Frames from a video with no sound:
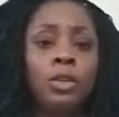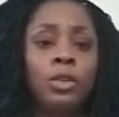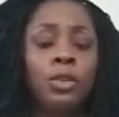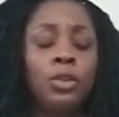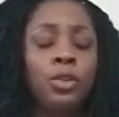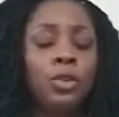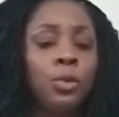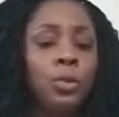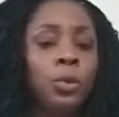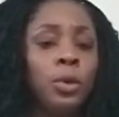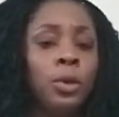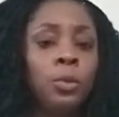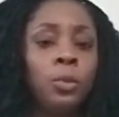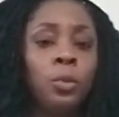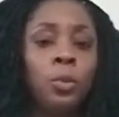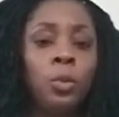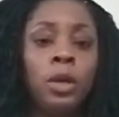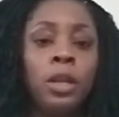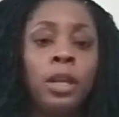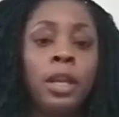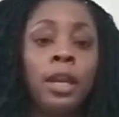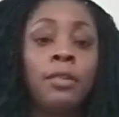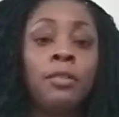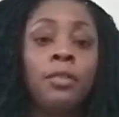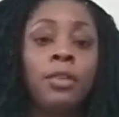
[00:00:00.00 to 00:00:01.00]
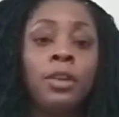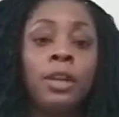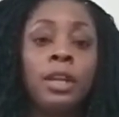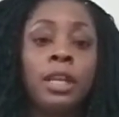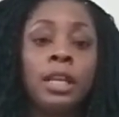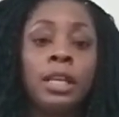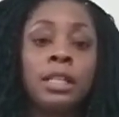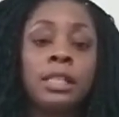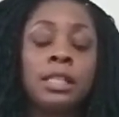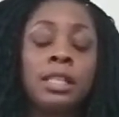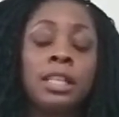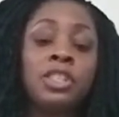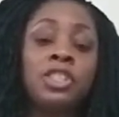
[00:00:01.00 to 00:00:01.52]
doing whatever it
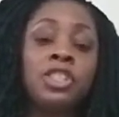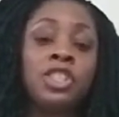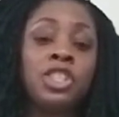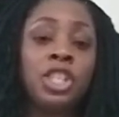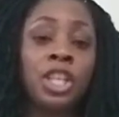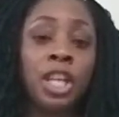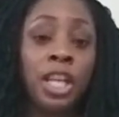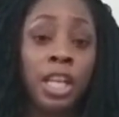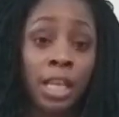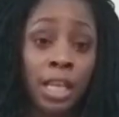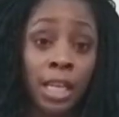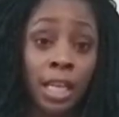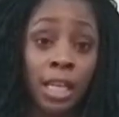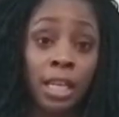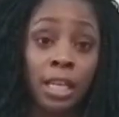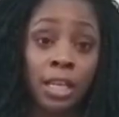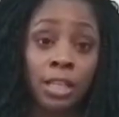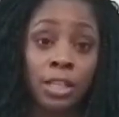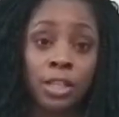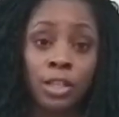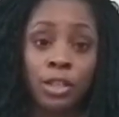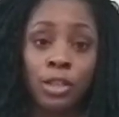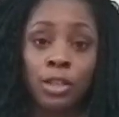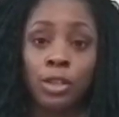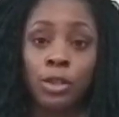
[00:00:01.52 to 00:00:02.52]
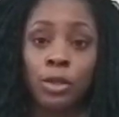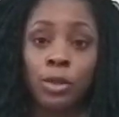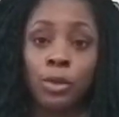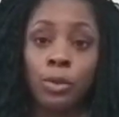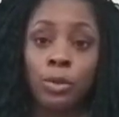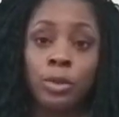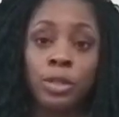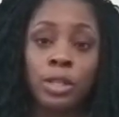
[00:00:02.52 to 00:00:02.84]
is that she needed to do